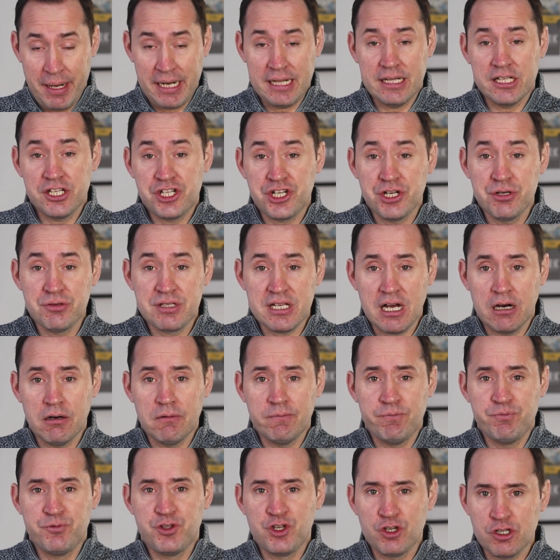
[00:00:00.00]
penalty shootout,
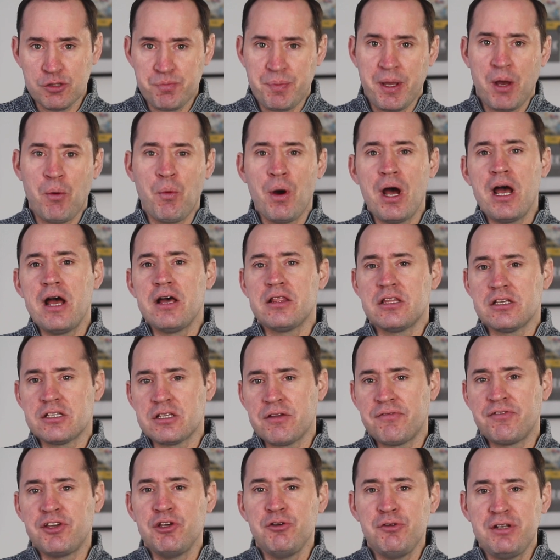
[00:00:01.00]
just be aware there's
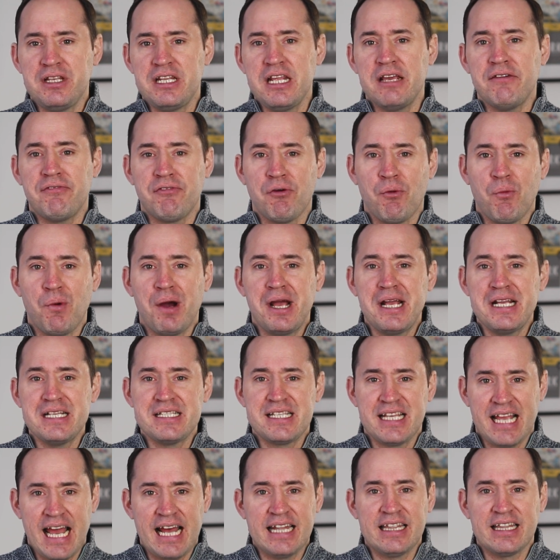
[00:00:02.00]
a few different ways
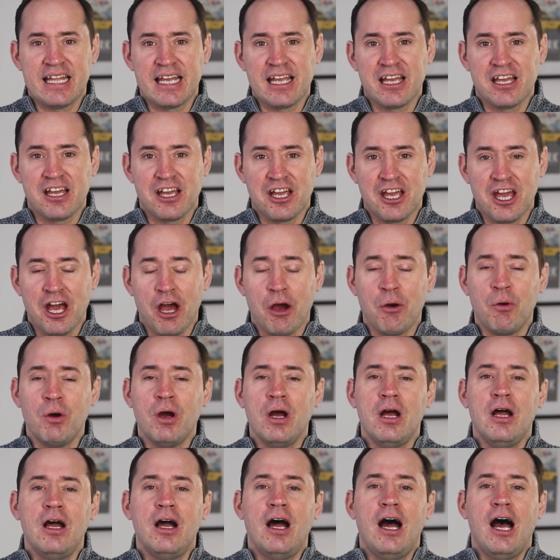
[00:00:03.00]
the ending can go.
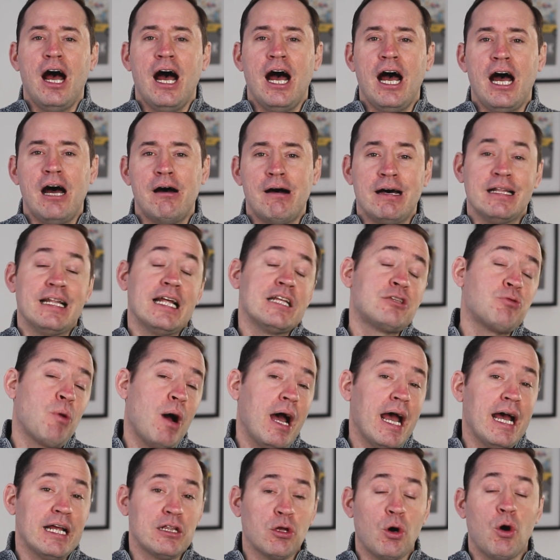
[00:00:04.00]
And that's
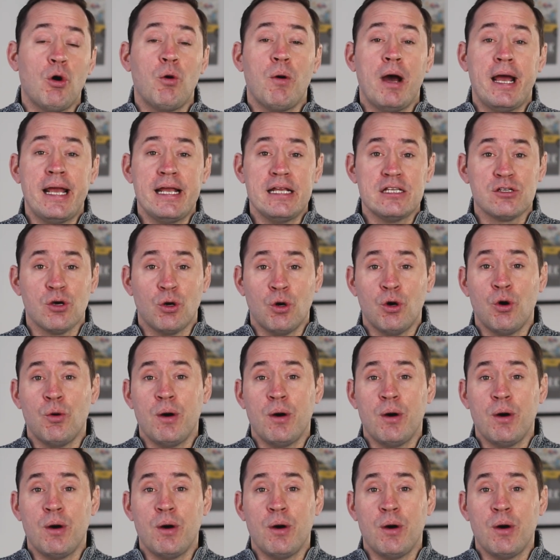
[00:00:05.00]
why I'd always